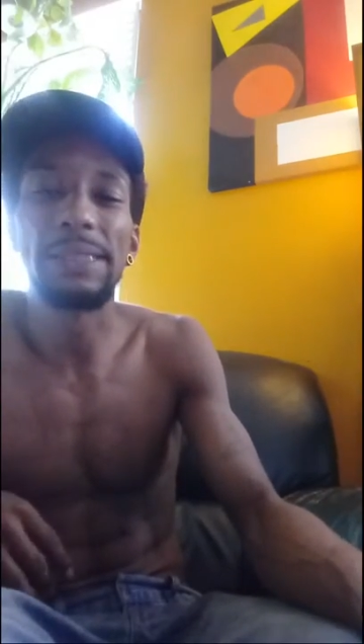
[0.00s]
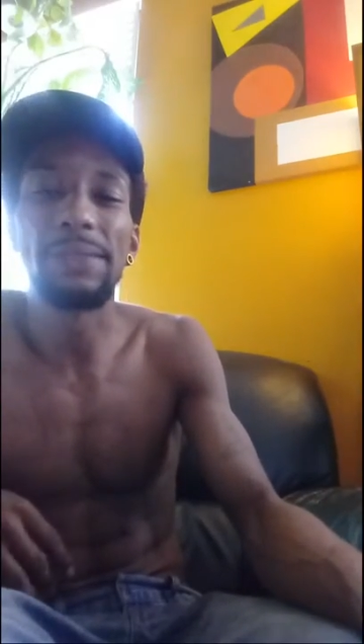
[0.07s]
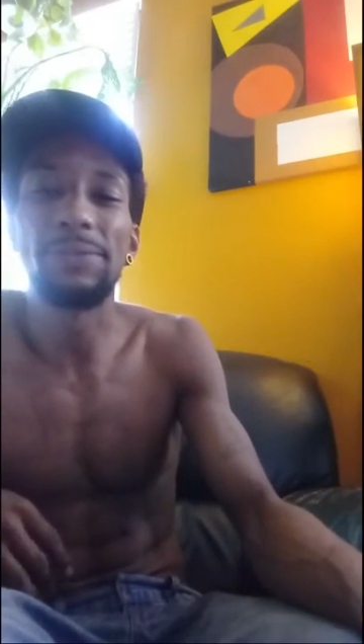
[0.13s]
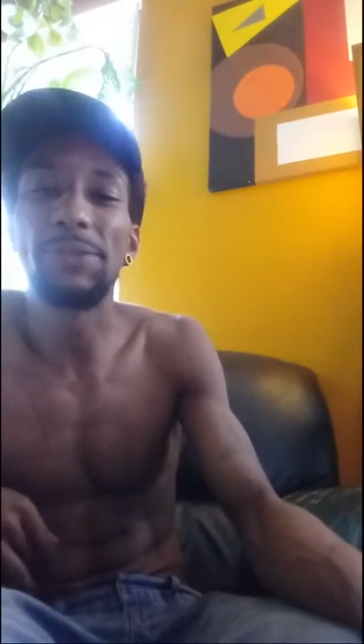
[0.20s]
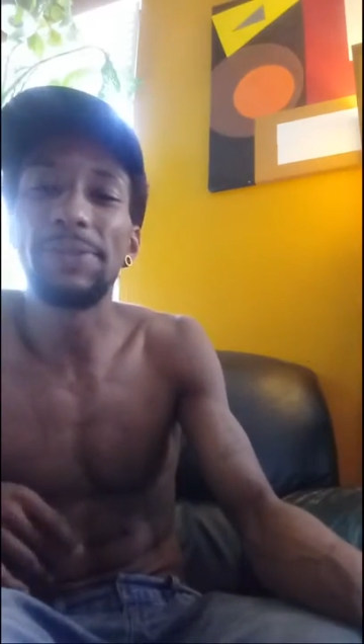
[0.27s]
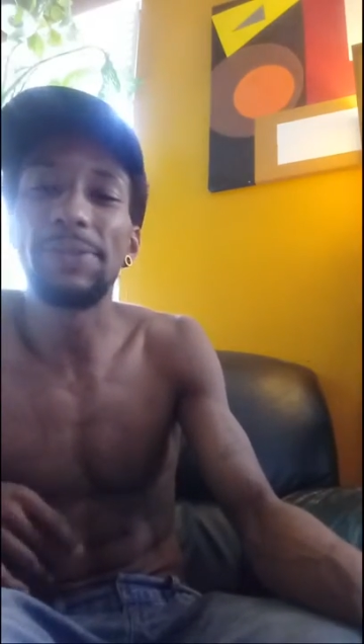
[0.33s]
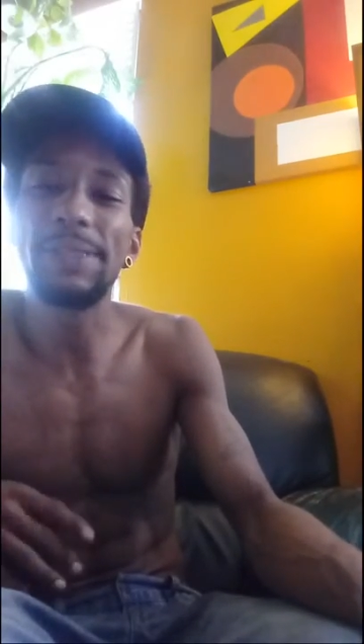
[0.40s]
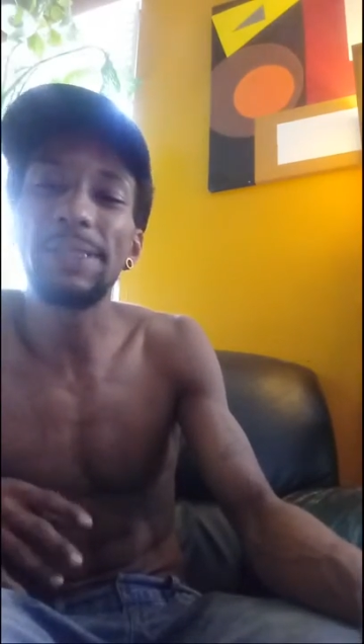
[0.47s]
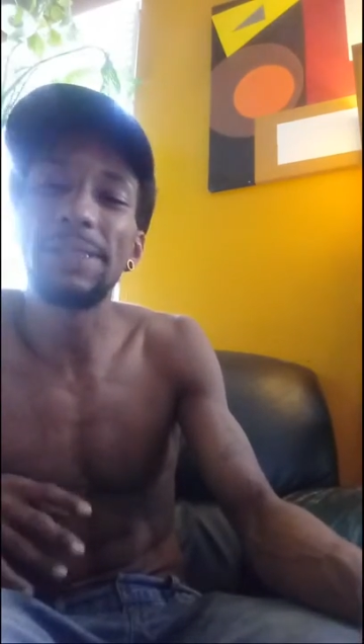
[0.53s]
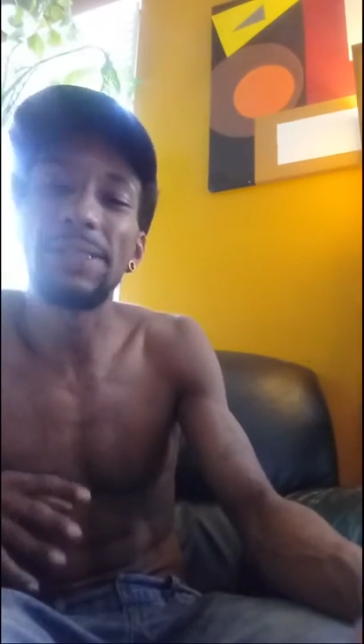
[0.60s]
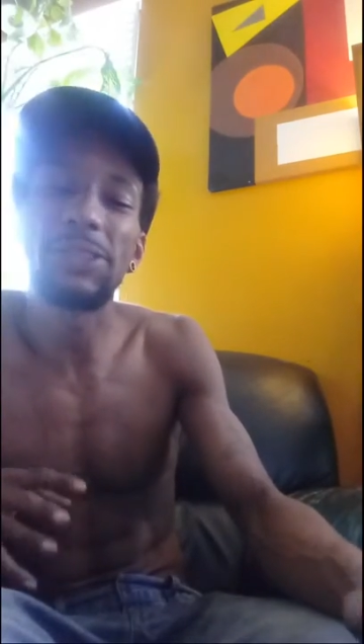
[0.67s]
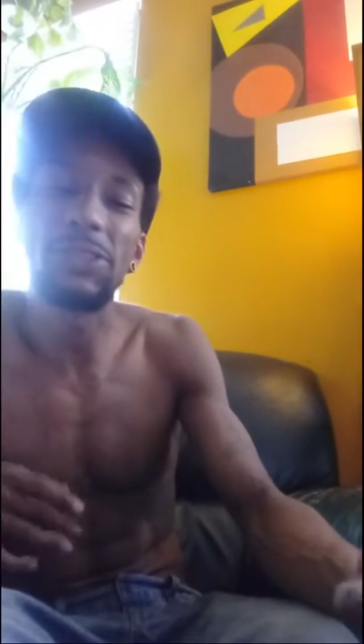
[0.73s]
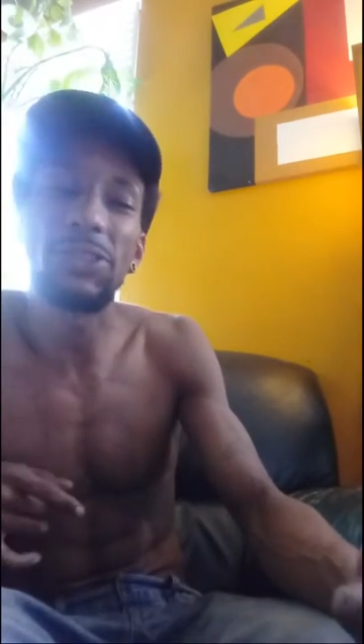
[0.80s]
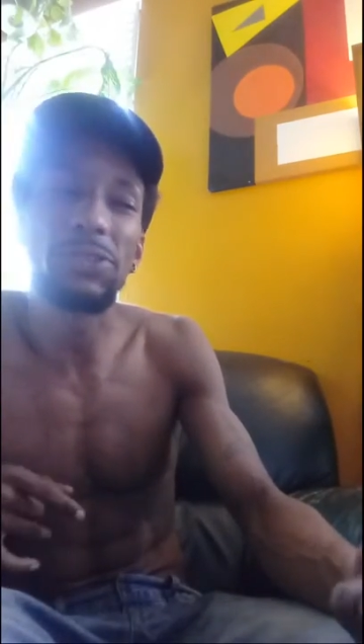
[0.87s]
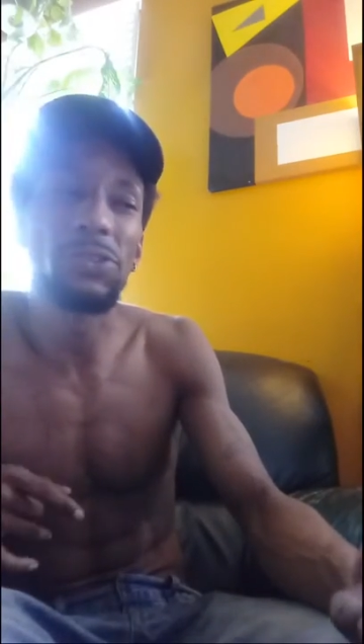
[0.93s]
if you're feeling a
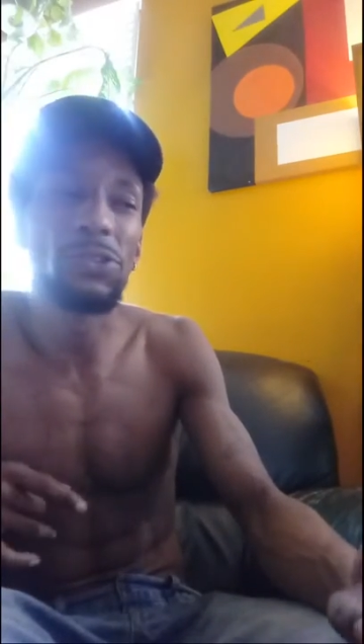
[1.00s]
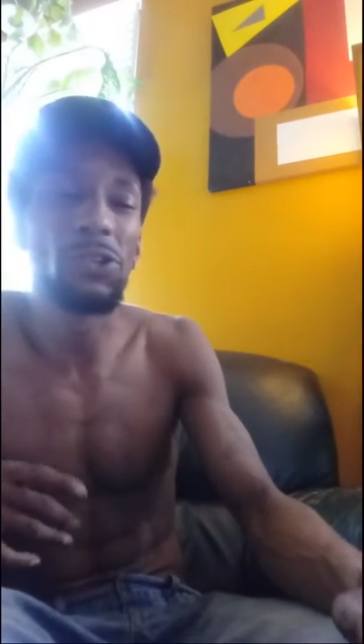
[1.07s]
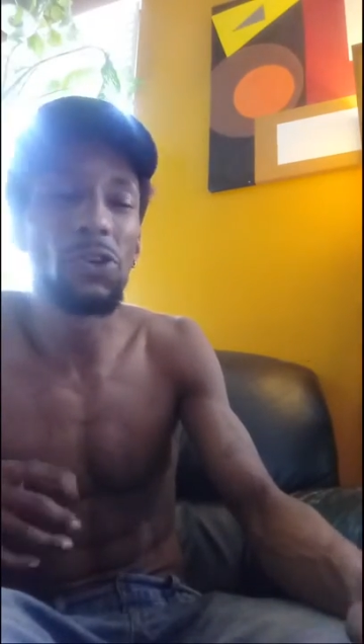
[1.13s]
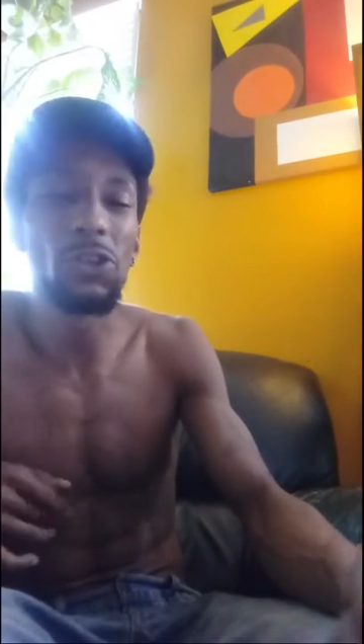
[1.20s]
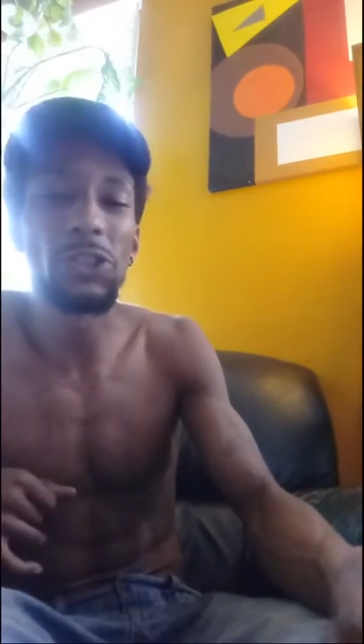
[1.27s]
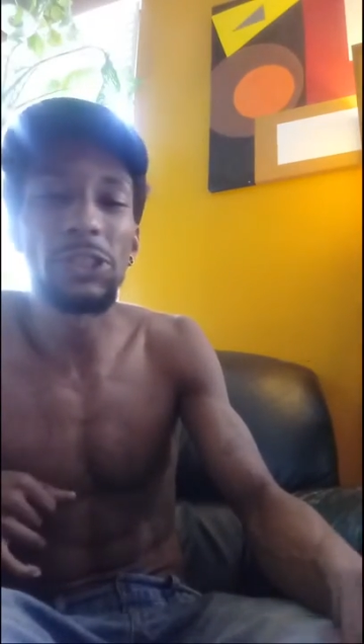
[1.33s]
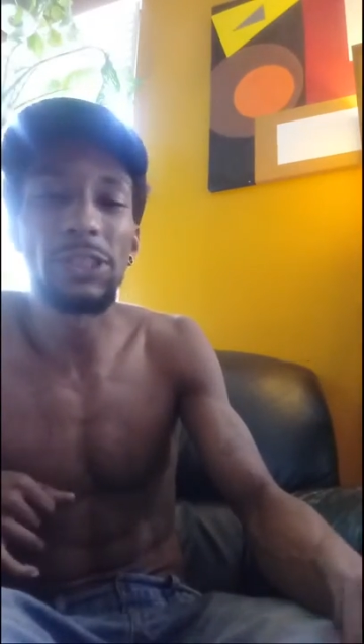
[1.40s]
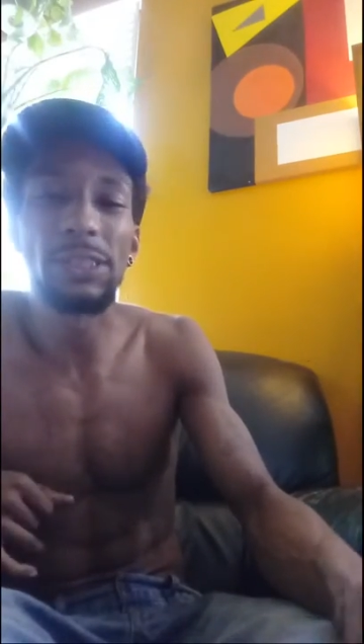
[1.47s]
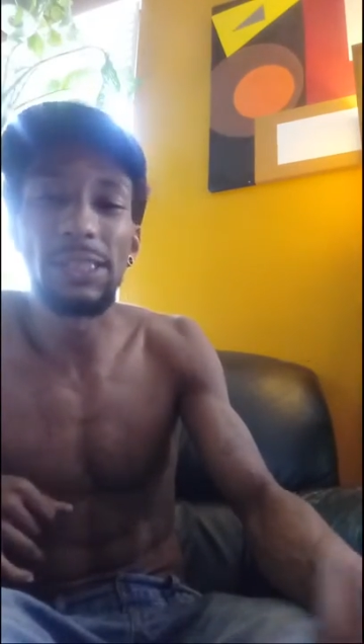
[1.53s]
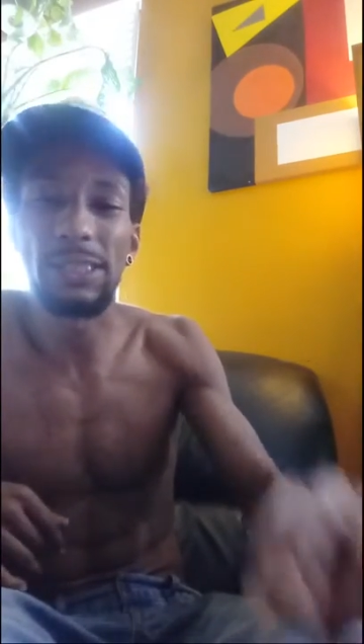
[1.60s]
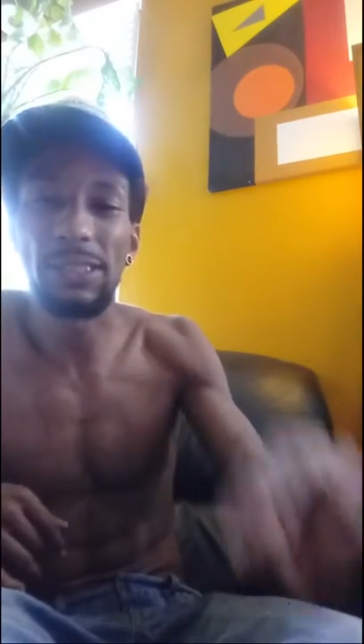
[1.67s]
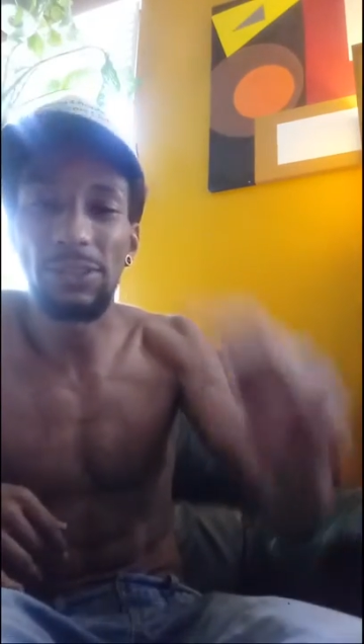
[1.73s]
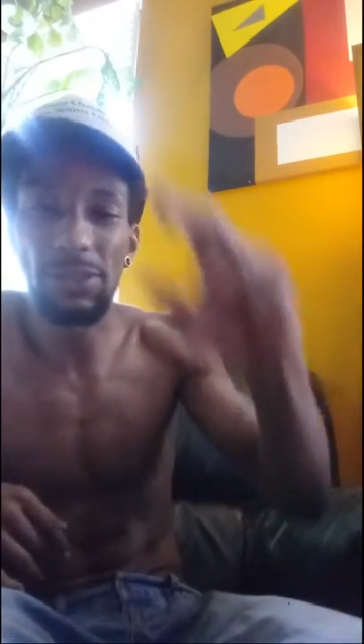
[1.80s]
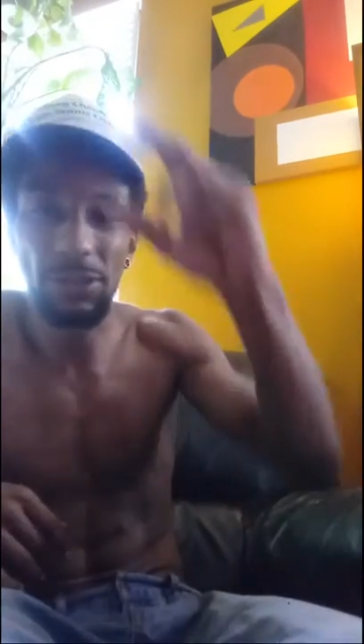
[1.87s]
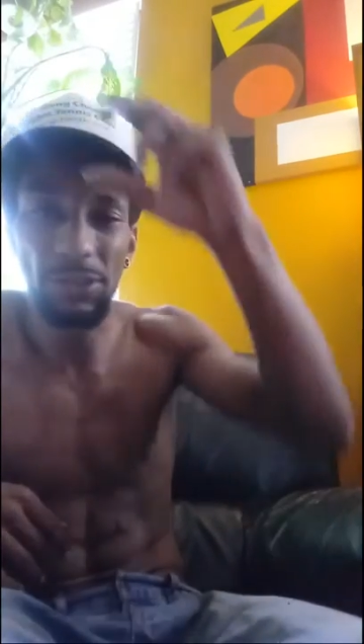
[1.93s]
certain
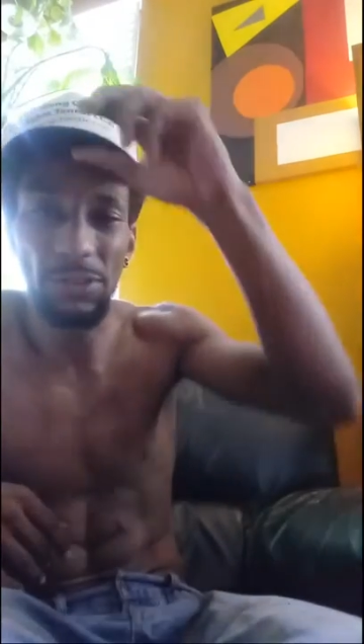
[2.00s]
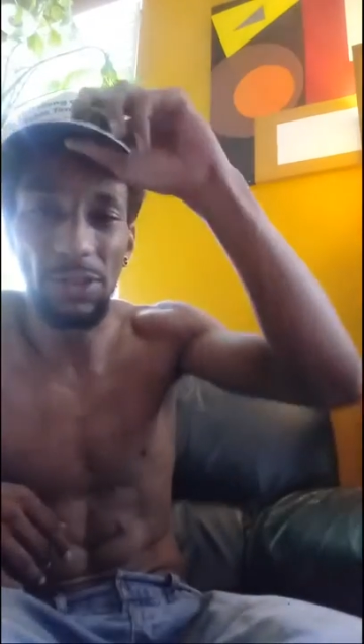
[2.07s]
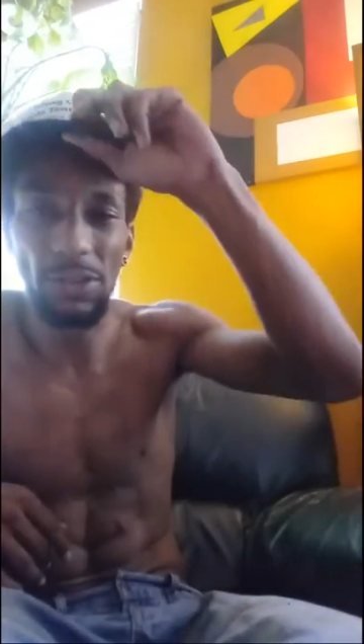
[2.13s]
lostness or,